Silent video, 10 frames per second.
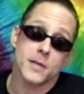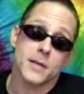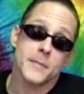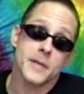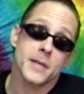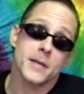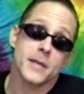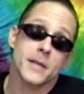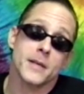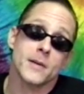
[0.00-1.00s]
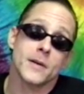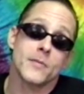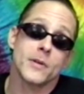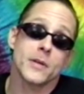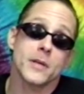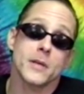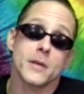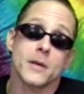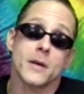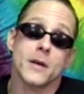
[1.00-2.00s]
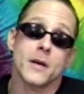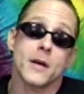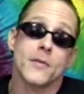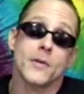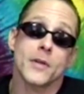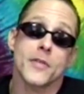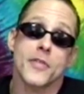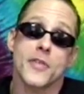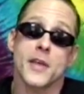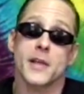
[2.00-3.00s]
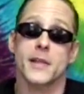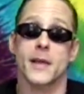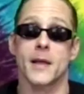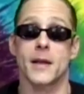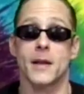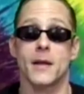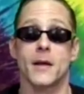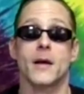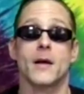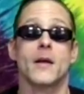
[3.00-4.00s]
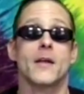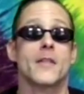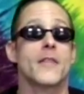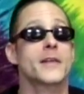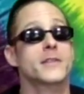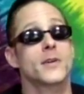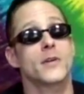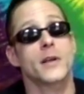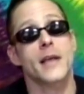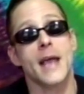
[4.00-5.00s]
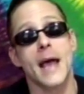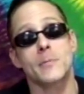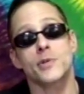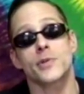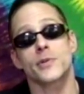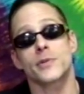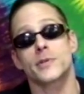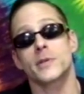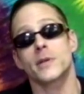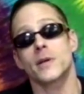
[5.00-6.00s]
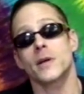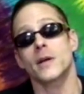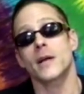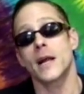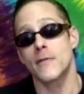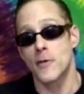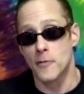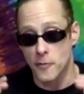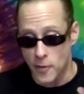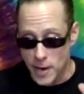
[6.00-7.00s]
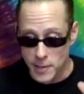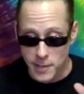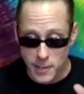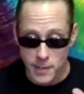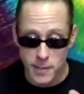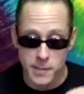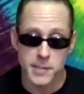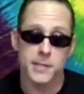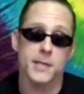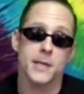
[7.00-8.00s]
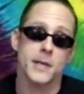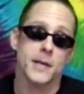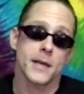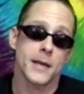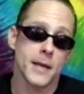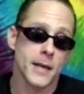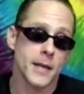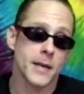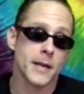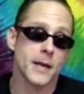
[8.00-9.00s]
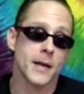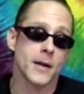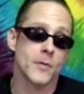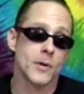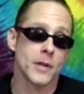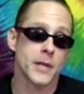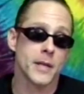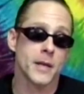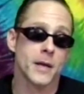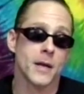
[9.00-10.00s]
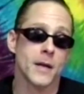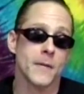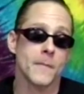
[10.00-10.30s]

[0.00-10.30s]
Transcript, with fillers: I mean, you know, I really uh, I really think that uh, that song captures uh, kind of a franticness and uh, really uh,